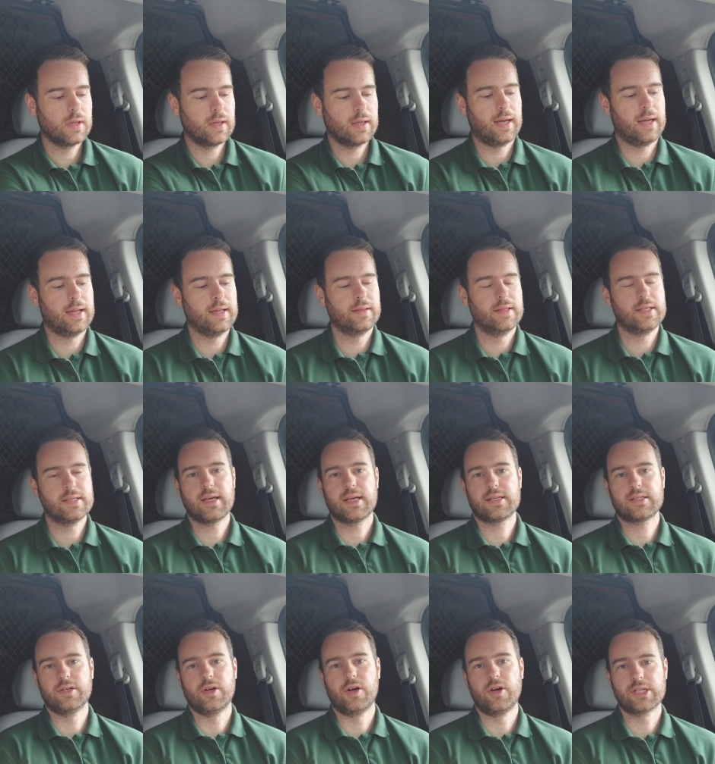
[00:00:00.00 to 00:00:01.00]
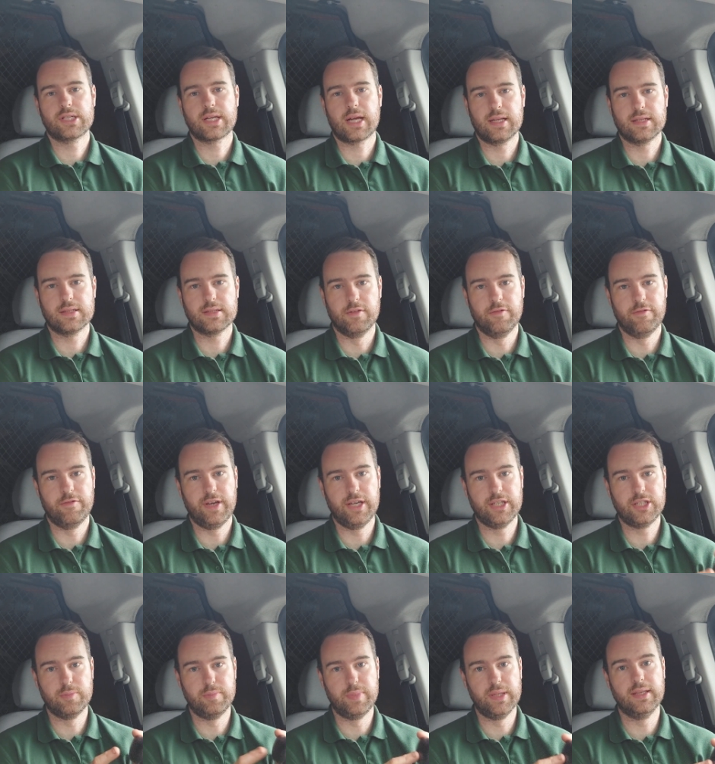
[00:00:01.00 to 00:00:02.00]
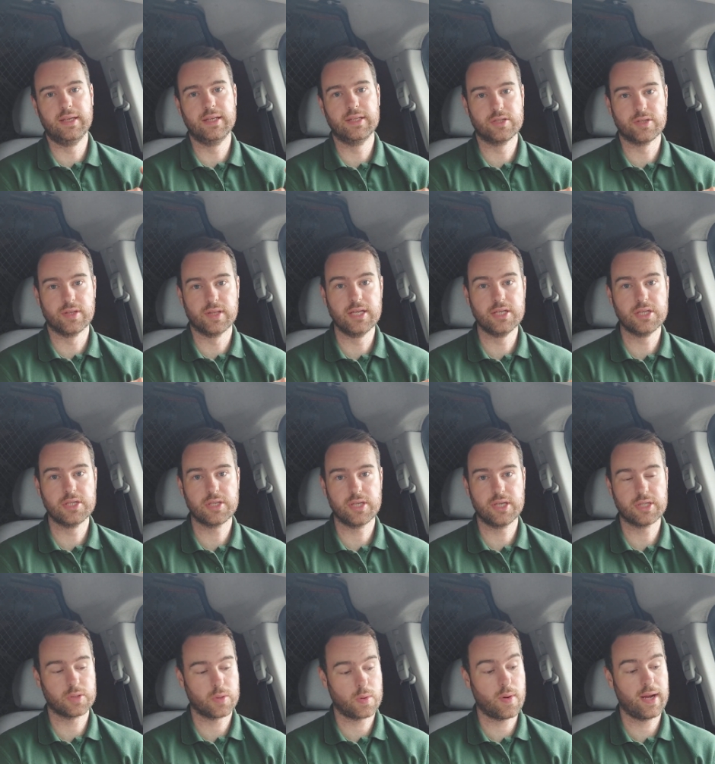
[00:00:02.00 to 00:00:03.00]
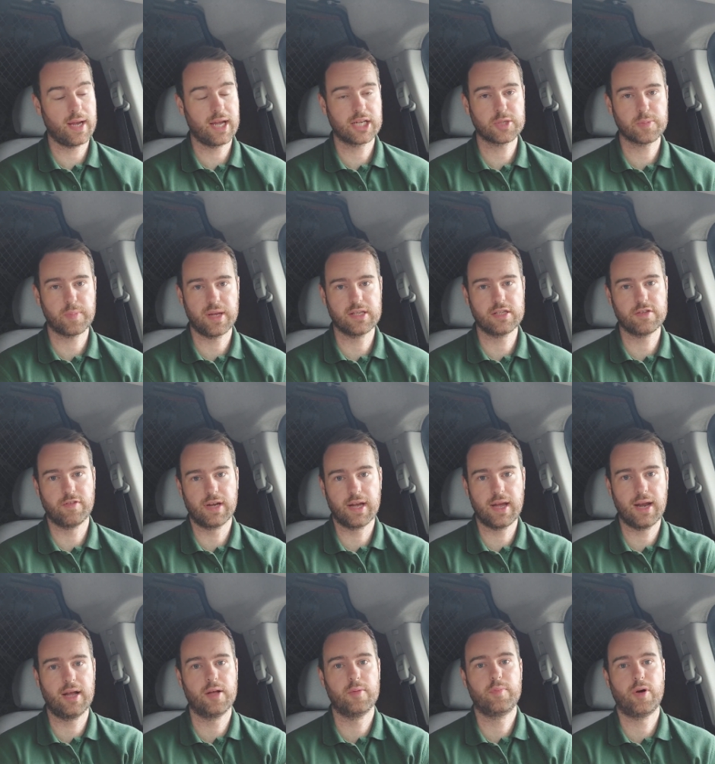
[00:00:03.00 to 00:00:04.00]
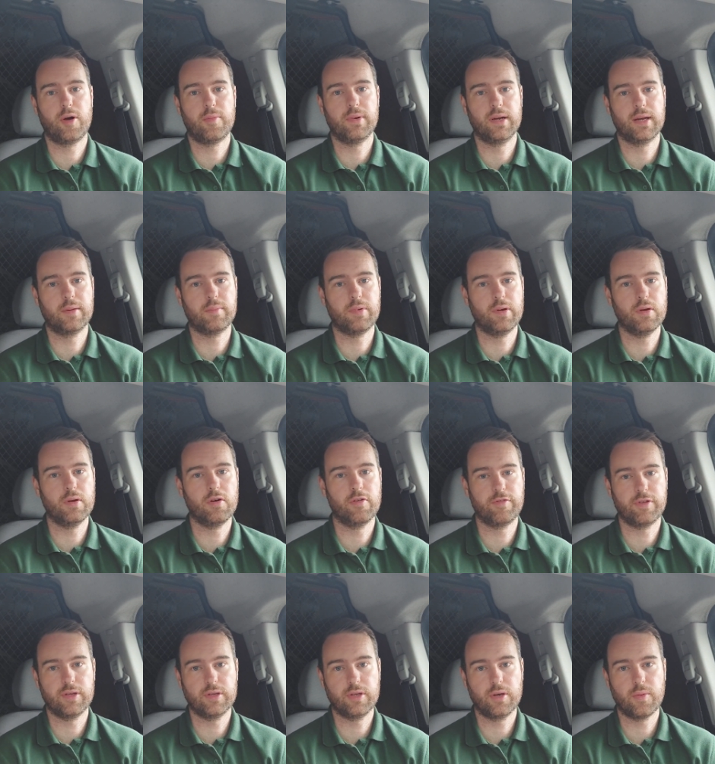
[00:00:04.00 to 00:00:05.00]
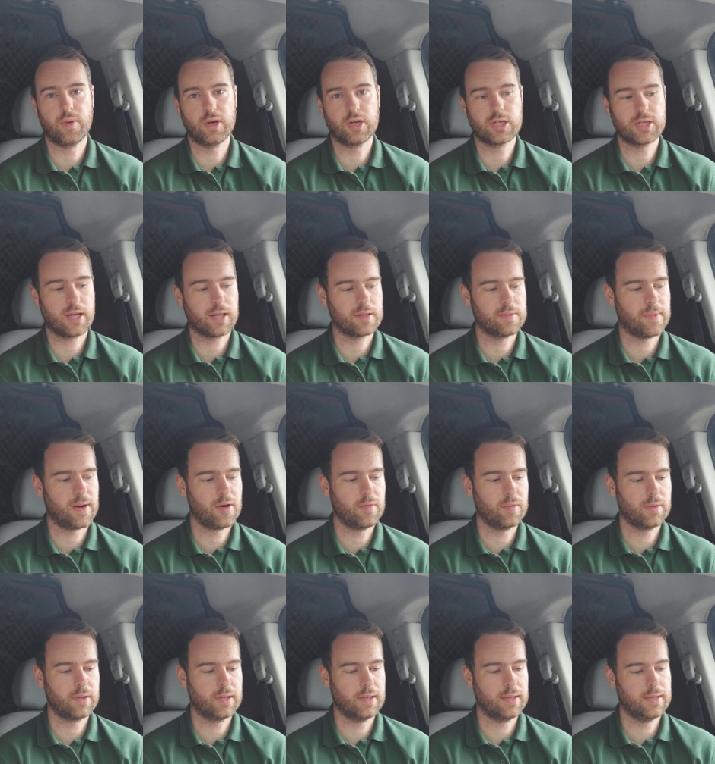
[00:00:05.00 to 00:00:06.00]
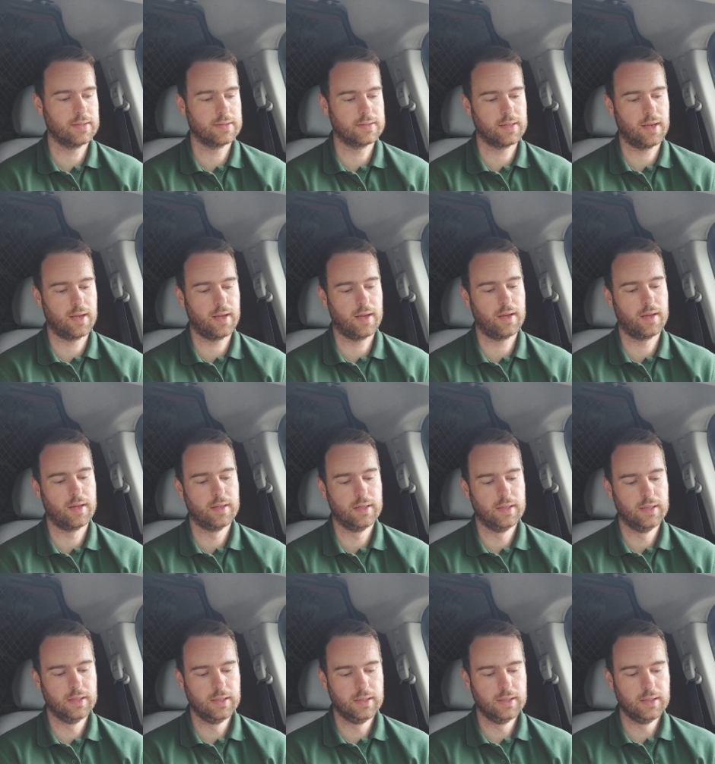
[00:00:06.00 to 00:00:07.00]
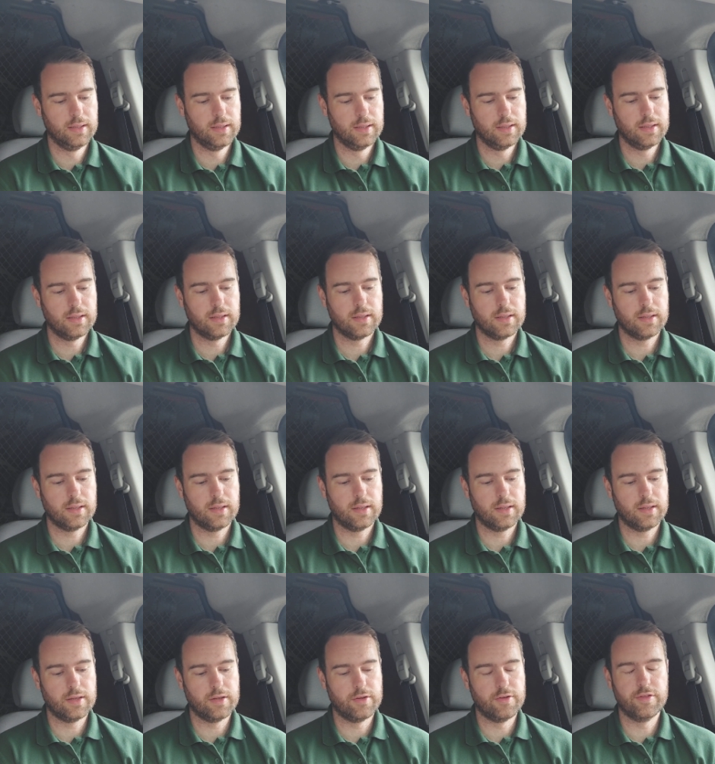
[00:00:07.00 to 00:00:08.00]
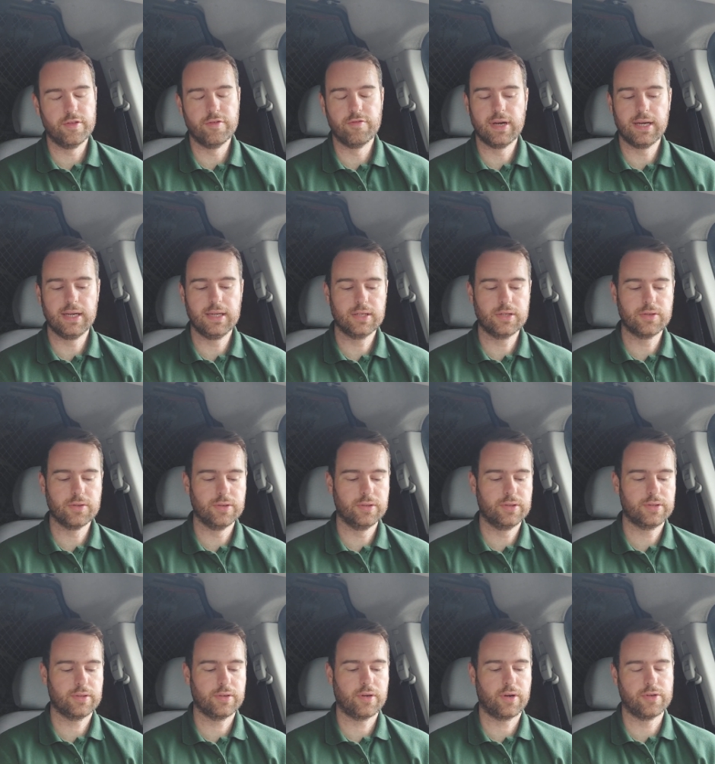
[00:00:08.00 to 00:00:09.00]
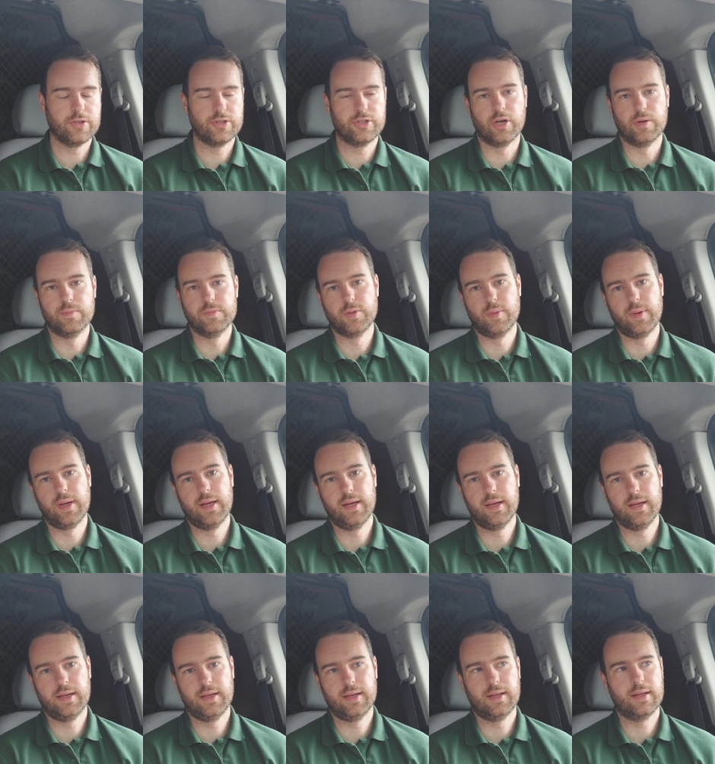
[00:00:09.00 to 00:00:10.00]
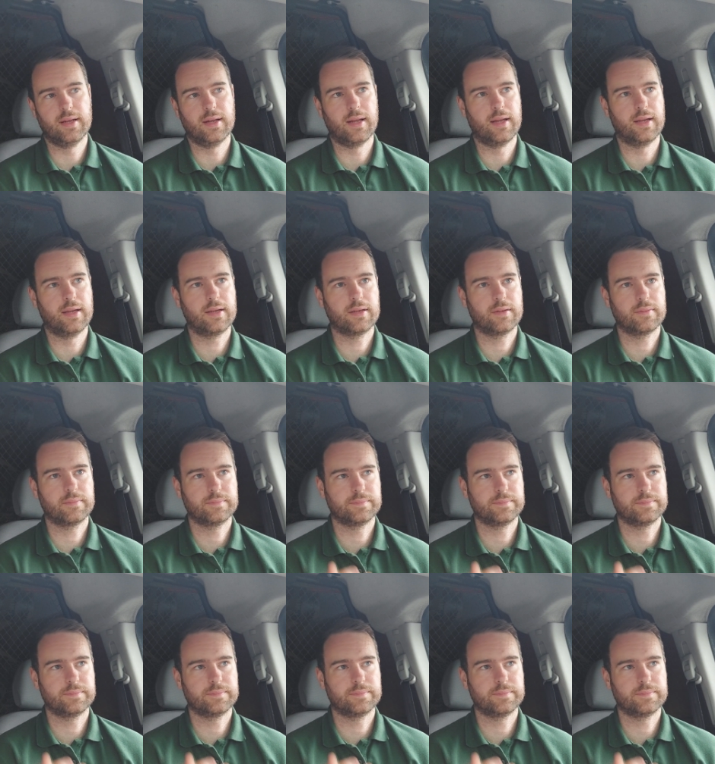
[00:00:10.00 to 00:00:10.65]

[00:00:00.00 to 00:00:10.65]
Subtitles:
And this has a noise cancelling feature built in, so these are quite expensive. Again, I'll pop a link below if you do want to check them out. And they're really good on jobs where like